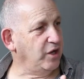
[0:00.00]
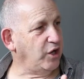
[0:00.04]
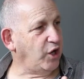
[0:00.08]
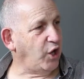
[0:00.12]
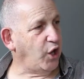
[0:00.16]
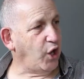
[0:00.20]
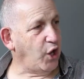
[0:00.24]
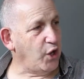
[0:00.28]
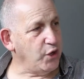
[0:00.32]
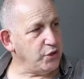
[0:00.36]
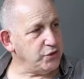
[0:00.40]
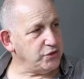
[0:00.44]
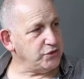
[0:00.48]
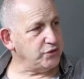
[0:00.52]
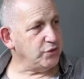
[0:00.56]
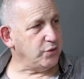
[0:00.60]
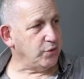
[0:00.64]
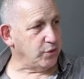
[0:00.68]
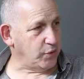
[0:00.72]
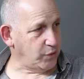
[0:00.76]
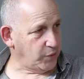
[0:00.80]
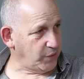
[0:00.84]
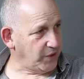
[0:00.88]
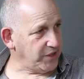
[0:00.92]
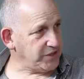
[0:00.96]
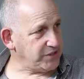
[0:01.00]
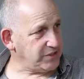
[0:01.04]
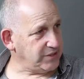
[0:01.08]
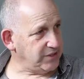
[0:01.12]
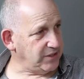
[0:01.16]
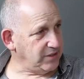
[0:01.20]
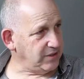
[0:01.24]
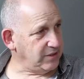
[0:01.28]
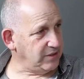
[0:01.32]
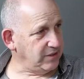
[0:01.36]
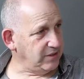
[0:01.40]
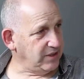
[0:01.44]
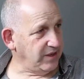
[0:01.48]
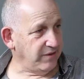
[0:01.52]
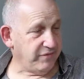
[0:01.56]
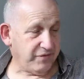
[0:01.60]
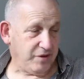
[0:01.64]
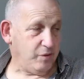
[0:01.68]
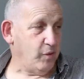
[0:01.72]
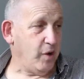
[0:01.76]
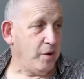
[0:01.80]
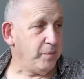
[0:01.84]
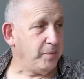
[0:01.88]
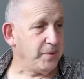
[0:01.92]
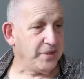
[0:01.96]
closed or arrested. If
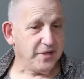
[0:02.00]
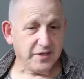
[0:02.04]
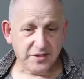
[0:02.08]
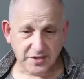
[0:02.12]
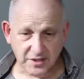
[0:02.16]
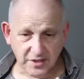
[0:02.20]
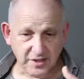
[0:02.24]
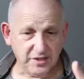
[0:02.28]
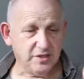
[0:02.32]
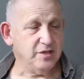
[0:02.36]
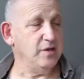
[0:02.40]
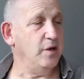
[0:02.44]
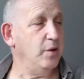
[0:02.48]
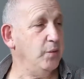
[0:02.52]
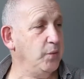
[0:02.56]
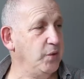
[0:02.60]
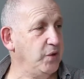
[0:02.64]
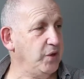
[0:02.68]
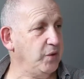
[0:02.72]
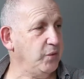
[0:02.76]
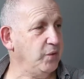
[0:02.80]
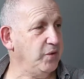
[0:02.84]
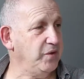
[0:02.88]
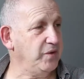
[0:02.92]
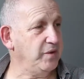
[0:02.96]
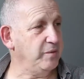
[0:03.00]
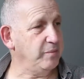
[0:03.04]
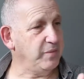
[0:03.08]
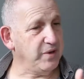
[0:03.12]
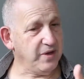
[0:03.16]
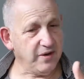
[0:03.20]
they're open, it's easy, I work with them.